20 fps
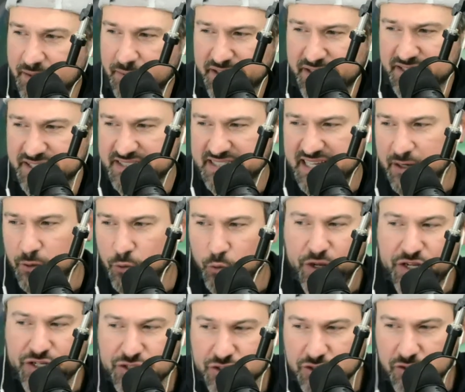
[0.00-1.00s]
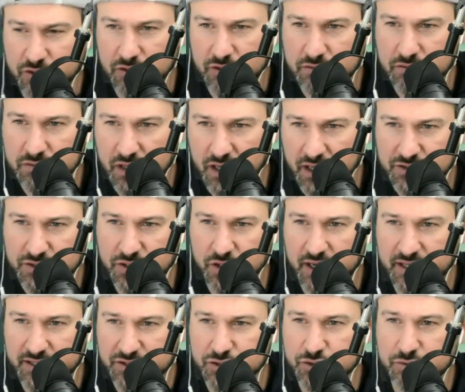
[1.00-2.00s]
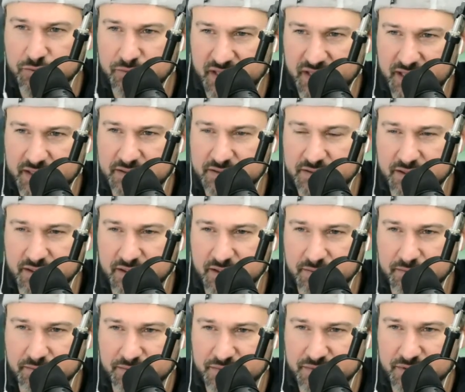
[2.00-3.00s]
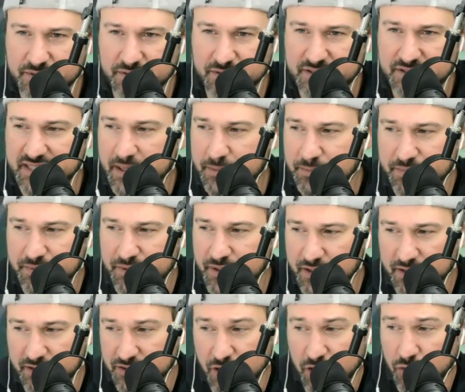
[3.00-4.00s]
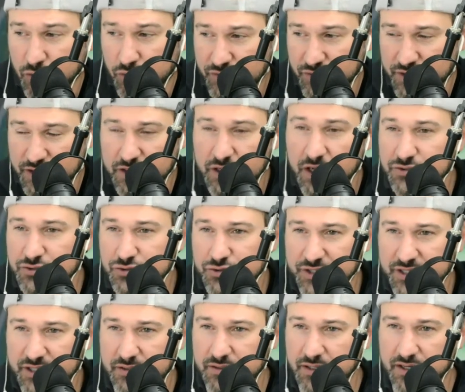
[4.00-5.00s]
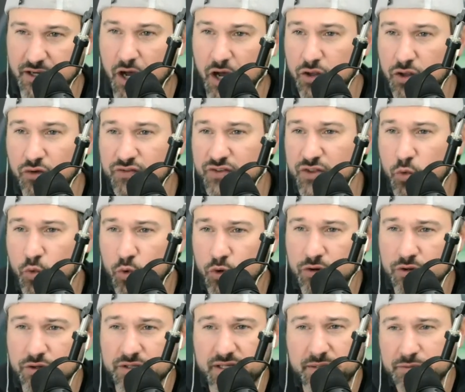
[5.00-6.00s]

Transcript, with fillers: I mean, this is not a mm-hmm. regional, uh, so I assume that uh, STEP is all over the country oh, and all over the world.